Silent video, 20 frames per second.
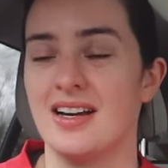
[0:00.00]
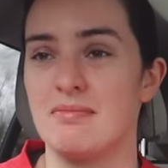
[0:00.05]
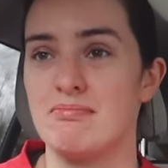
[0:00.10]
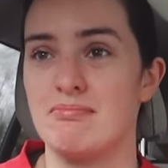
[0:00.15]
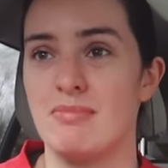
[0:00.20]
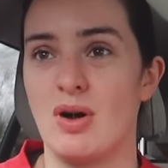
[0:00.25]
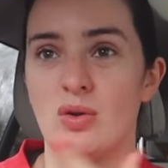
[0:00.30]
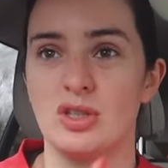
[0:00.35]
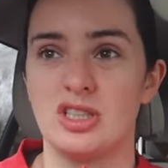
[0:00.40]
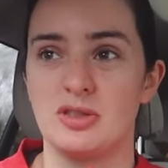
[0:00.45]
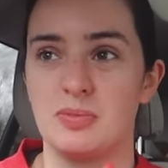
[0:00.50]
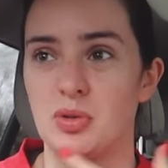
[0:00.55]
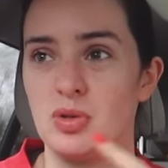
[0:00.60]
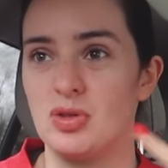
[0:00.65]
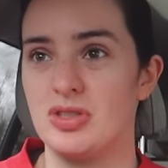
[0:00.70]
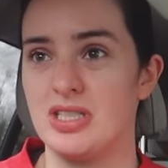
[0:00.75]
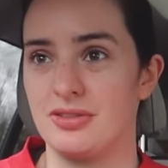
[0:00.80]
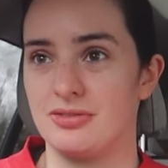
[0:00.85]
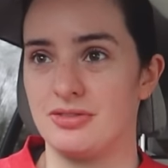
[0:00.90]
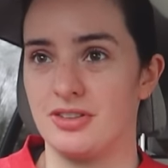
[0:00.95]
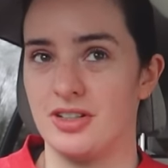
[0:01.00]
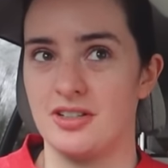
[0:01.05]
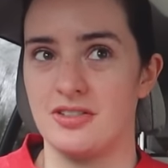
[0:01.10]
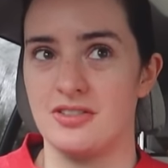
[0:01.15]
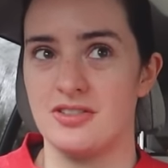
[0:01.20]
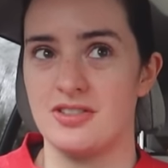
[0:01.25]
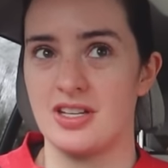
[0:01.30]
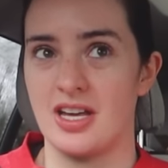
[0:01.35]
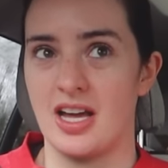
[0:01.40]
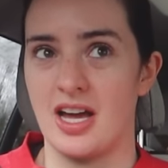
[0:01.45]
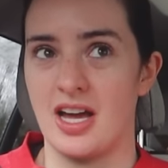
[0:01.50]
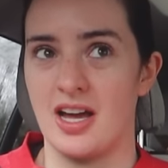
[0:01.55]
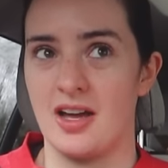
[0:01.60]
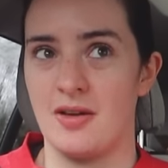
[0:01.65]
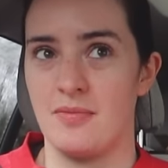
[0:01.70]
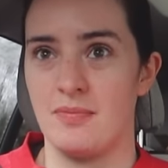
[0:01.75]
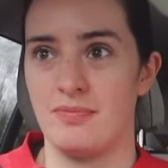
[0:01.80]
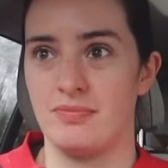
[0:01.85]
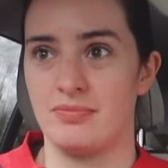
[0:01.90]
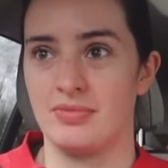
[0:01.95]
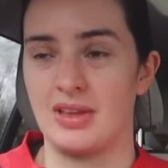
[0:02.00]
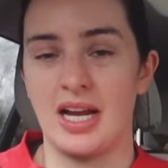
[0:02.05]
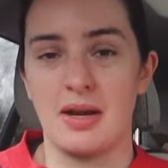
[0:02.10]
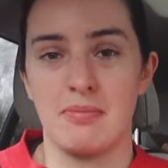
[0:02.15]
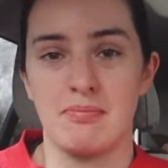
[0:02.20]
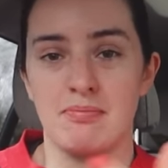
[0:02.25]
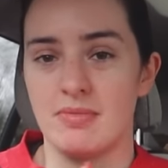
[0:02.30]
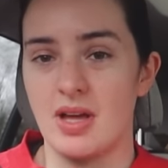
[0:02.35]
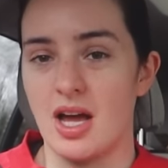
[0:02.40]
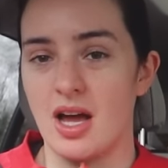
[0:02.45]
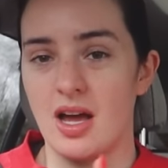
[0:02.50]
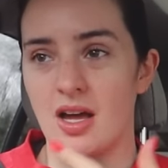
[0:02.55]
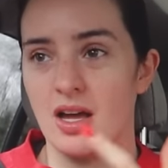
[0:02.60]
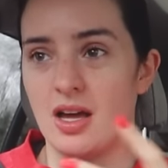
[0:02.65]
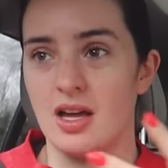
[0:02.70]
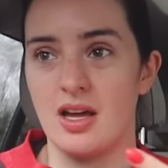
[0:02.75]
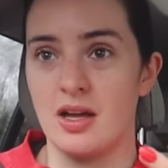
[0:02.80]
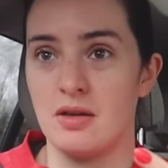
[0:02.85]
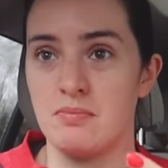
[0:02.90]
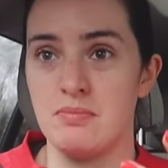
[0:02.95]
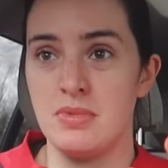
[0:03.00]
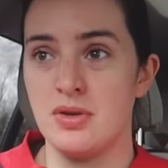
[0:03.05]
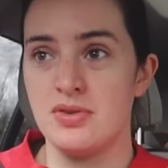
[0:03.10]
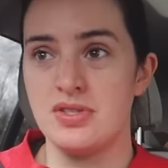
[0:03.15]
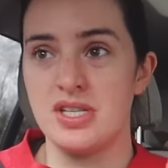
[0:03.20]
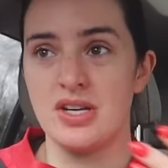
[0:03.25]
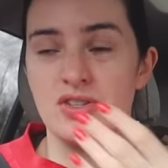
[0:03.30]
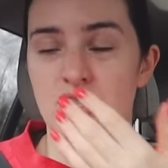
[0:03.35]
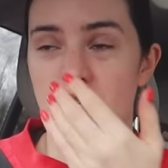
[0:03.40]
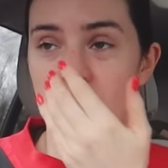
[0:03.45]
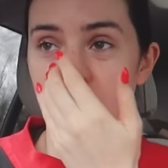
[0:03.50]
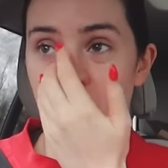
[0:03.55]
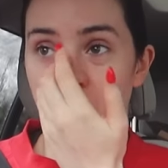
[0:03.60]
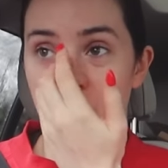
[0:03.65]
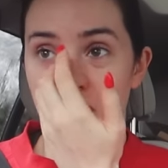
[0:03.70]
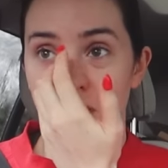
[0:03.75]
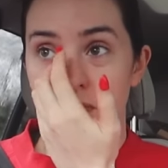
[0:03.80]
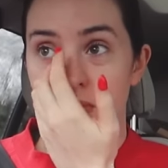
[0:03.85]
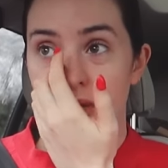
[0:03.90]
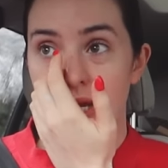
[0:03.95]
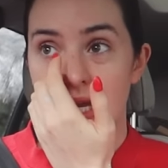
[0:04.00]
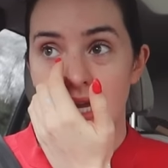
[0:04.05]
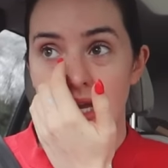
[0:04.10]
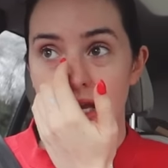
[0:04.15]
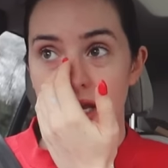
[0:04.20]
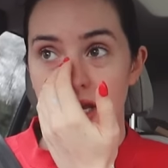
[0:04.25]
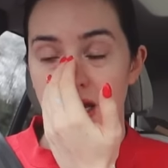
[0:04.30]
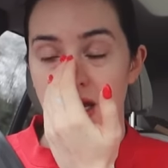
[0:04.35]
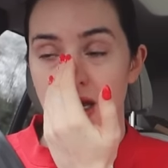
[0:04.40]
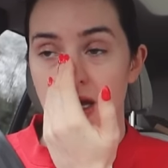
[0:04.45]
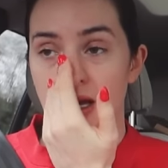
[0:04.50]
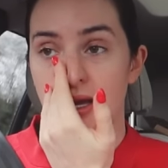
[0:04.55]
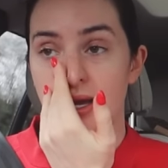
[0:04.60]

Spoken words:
multiple different, a musician wouldn't be